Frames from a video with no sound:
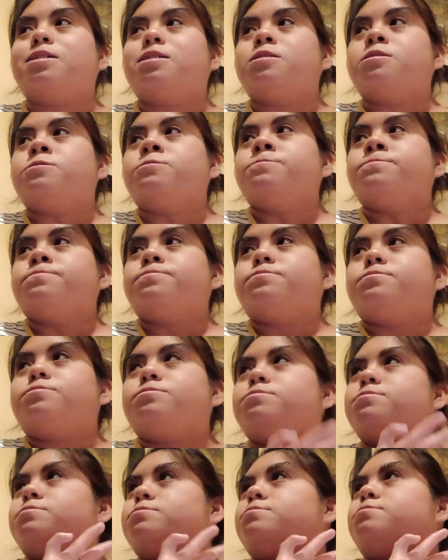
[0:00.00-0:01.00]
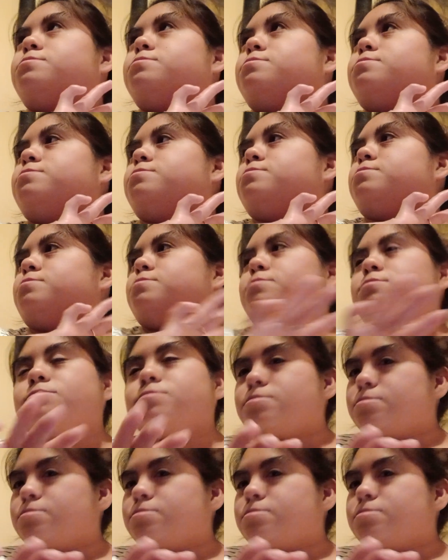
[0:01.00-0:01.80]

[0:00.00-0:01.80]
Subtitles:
No one is speaking in this clip.